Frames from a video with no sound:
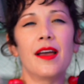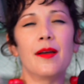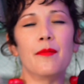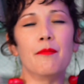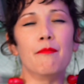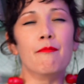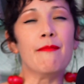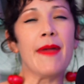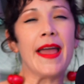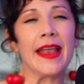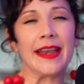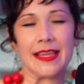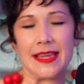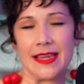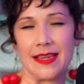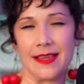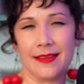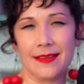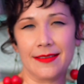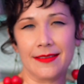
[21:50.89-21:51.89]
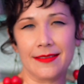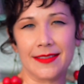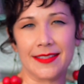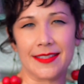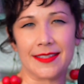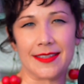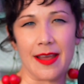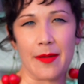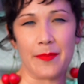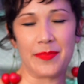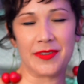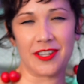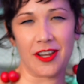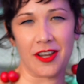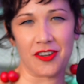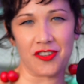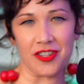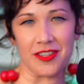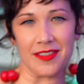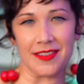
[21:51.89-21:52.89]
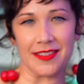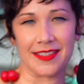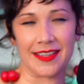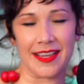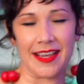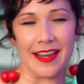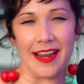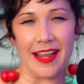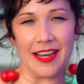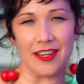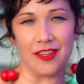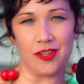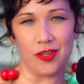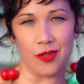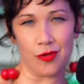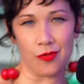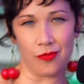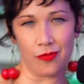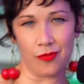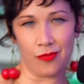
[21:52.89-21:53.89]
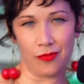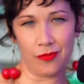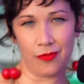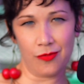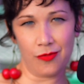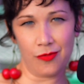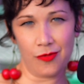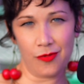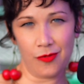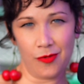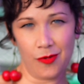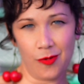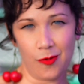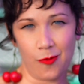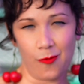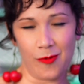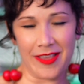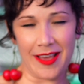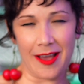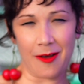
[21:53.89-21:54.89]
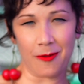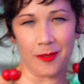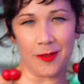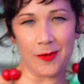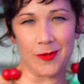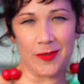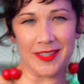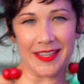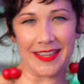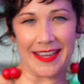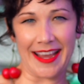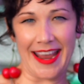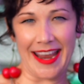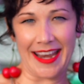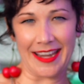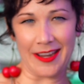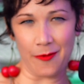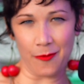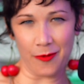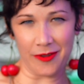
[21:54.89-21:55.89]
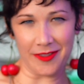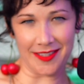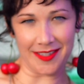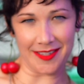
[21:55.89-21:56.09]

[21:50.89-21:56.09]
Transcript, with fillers: many step touches can I do without losing anyone's